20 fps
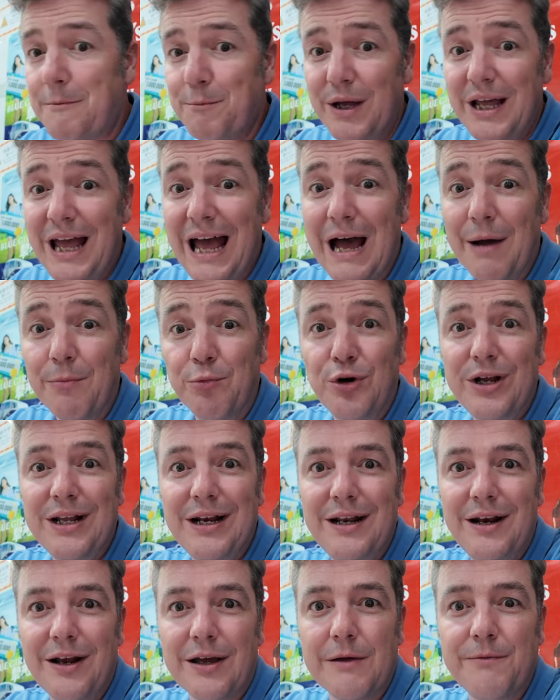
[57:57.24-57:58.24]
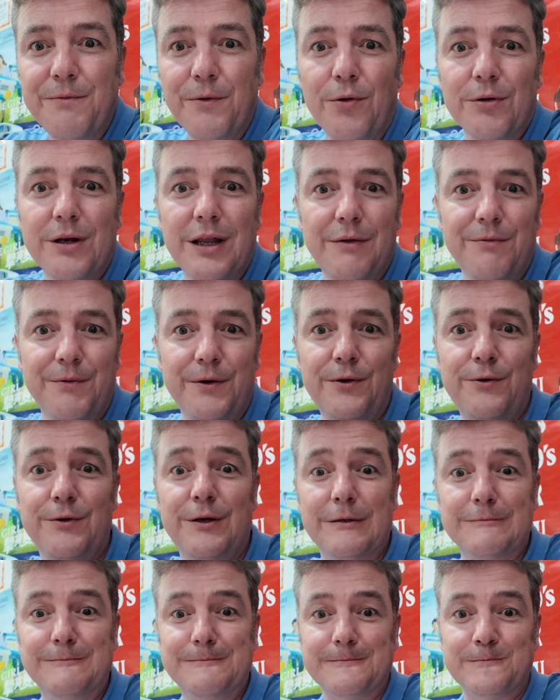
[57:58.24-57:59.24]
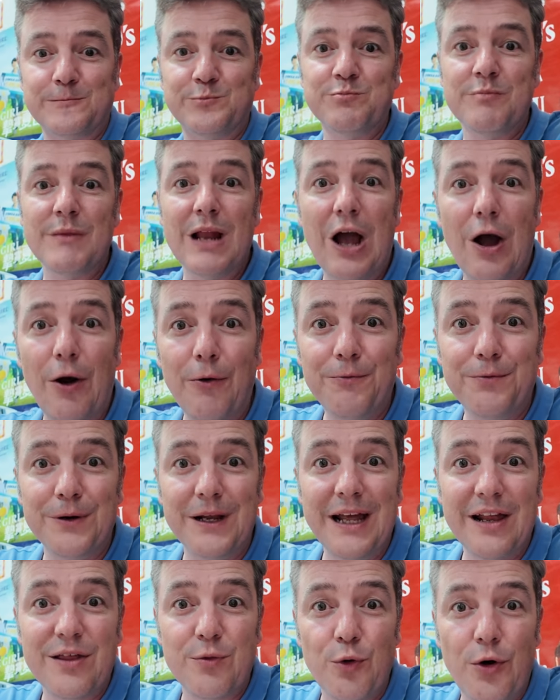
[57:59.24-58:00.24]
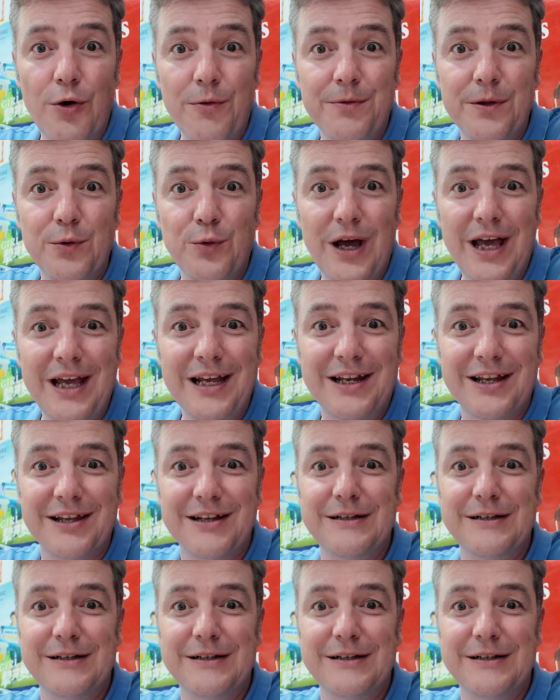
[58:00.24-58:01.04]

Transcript: Yeah, I'm really looking forward to the food. Hopefully it's worth the wait.